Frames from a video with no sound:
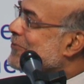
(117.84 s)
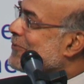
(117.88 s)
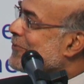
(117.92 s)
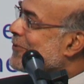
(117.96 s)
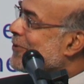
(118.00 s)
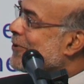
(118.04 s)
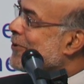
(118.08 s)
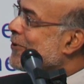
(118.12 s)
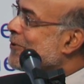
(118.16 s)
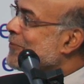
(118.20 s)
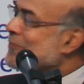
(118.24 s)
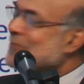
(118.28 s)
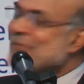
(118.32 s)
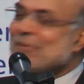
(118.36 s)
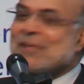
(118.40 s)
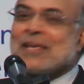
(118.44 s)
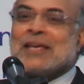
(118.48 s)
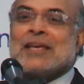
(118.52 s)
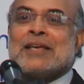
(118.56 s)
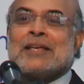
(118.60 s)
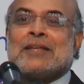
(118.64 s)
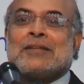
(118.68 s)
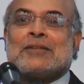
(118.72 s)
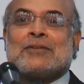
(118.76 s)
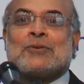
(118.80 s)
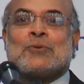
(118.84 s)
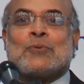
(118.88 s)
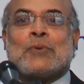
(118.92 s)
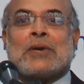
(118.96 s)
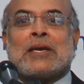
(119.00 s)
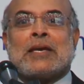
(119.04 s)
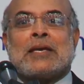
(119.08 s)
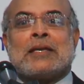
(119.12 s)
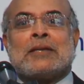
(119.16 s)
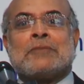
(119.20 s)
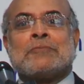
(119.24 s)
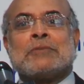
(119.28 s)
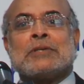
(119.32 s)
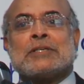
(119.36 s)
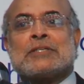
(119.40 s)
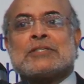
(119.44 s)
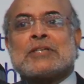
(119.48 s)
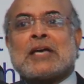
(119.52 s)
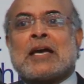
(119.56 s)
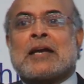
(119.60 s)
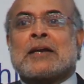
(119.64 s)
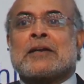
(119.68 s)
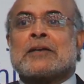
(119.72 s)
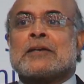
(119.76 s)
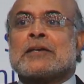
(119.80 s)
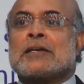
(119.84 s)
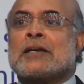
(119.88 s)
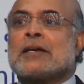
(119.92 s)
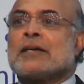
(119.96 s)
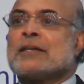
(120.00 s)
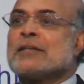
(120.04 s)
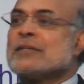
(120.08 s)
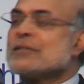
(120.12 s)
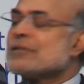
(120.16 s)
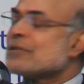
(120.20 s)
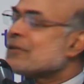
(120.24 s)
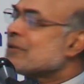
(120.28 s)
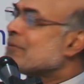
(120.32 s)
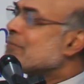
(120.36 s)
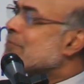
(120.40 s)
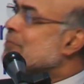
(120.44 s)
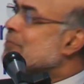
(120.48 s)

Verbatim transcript: from the way in which agriculture